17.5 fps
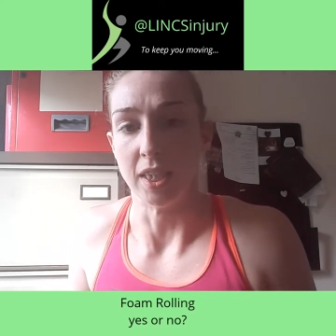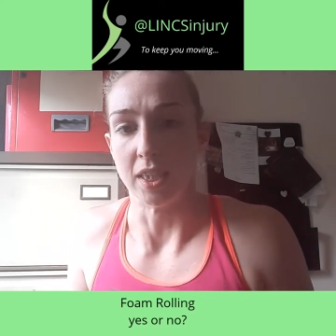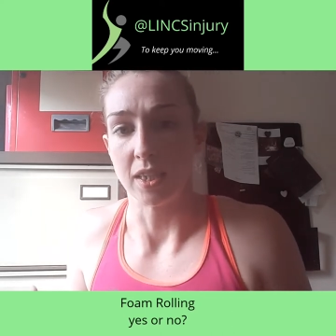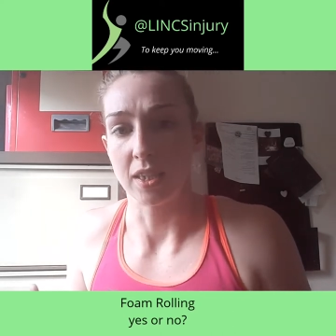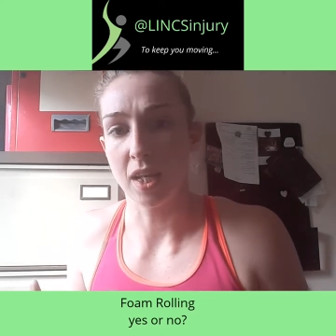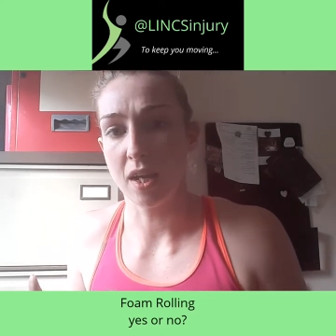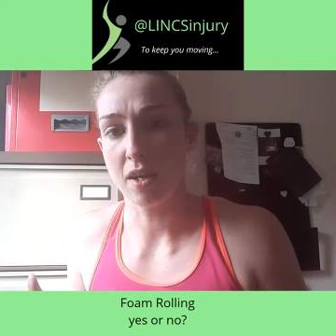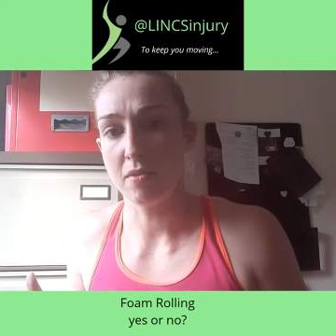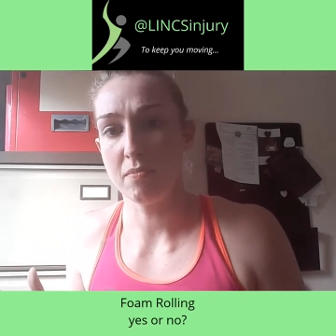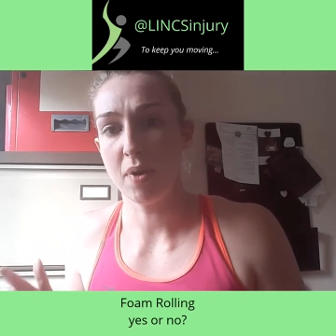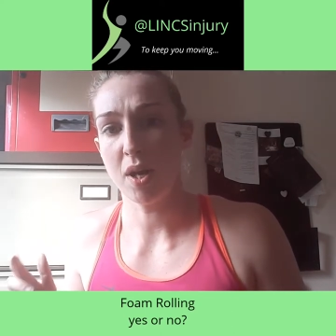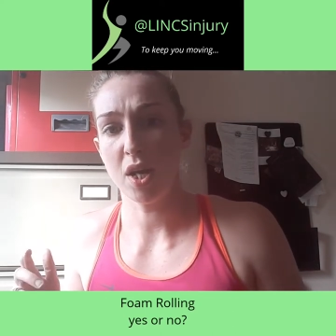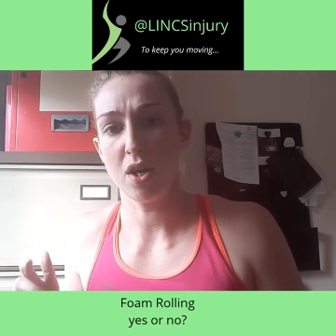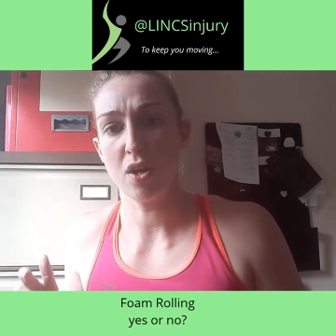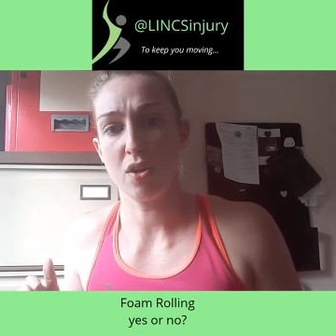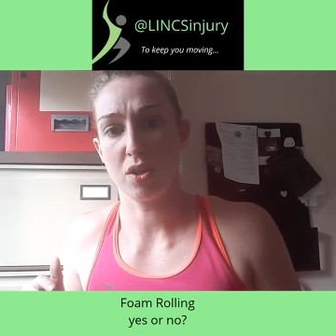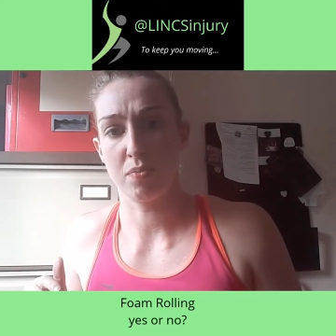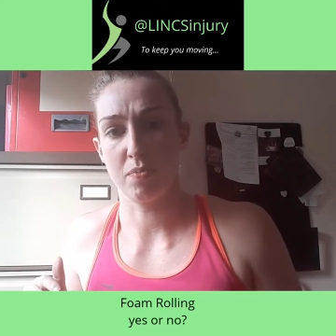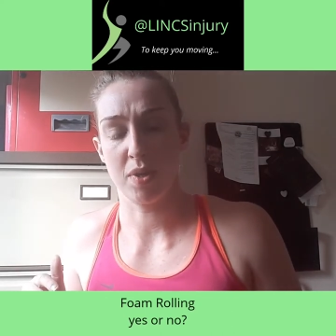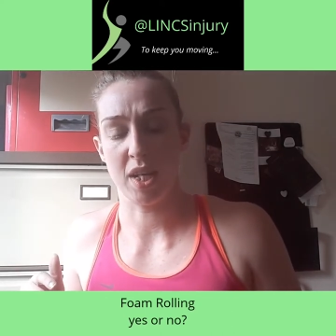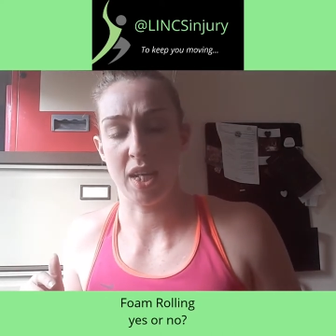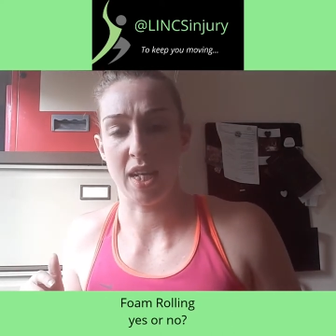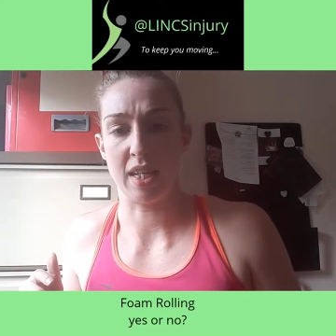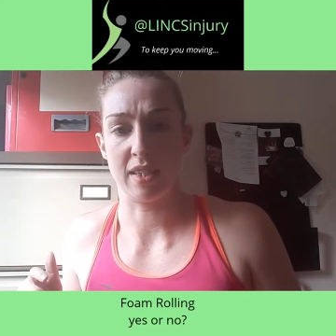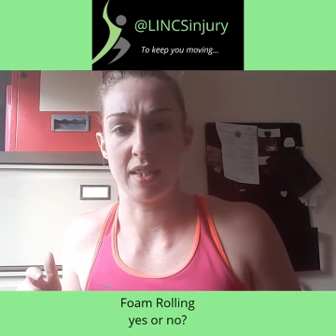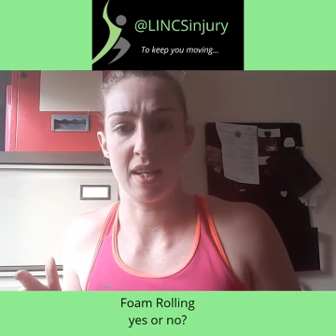So my argument
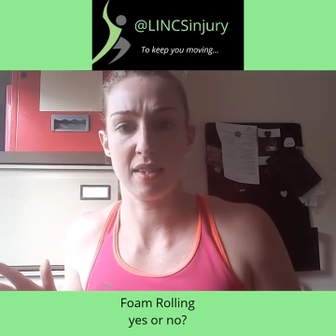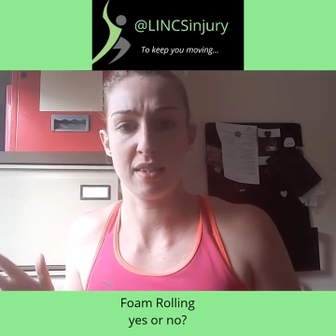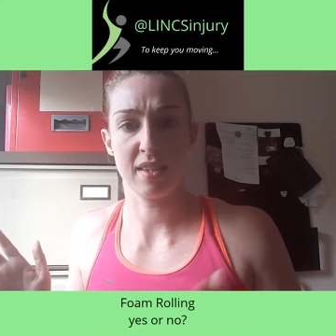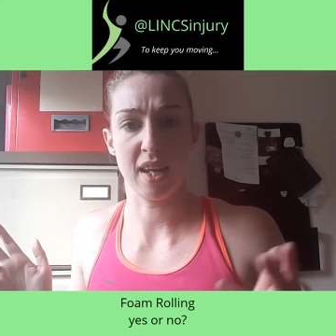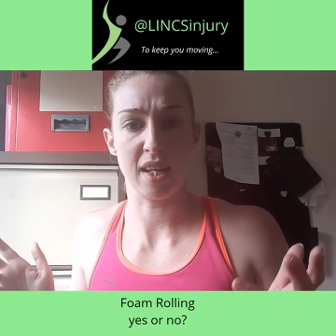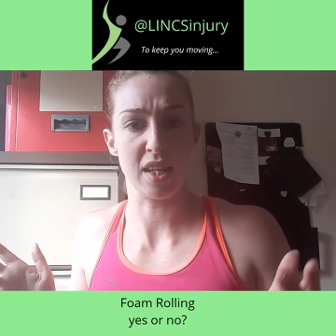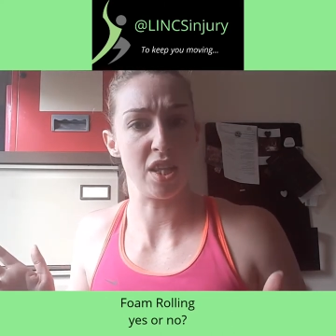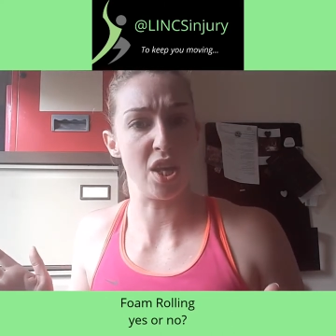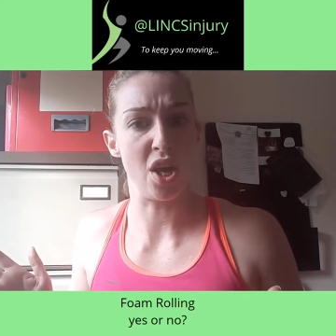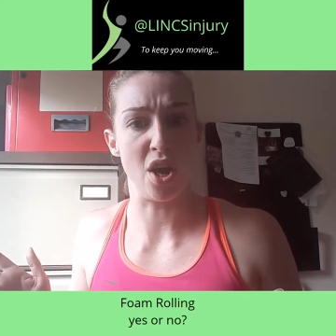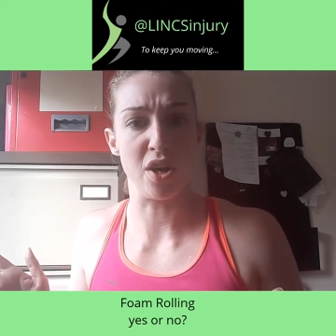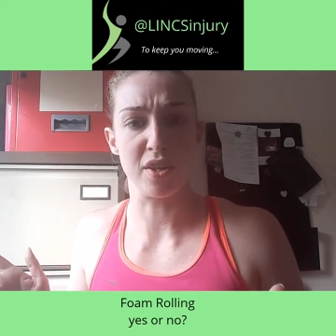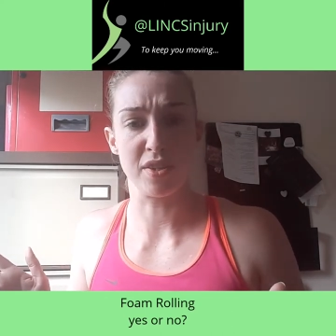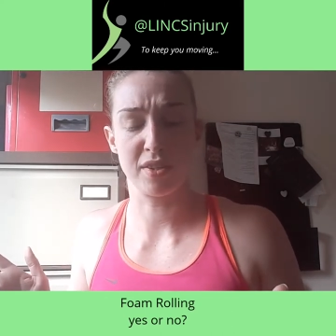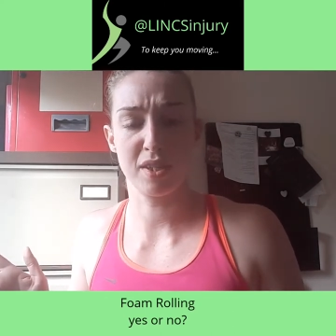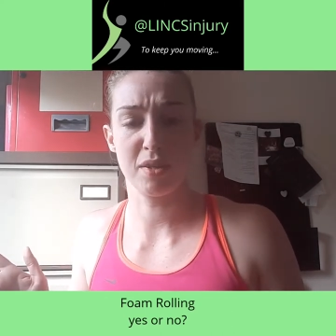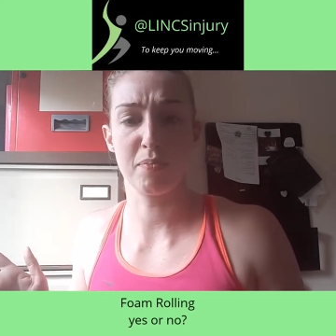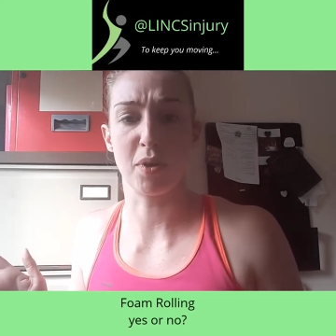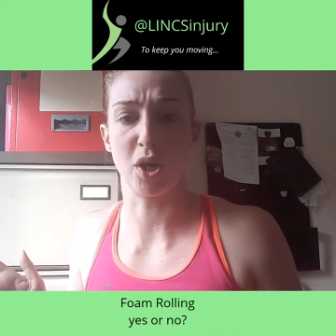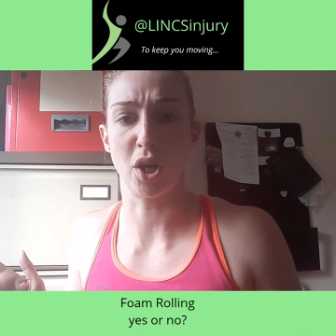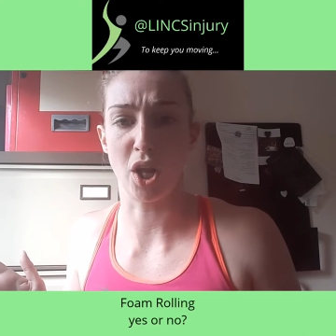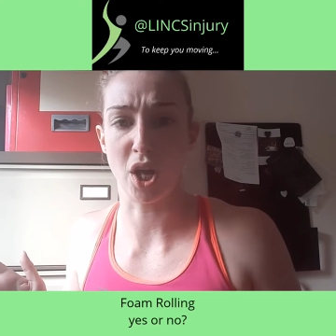is let's take the uh, typical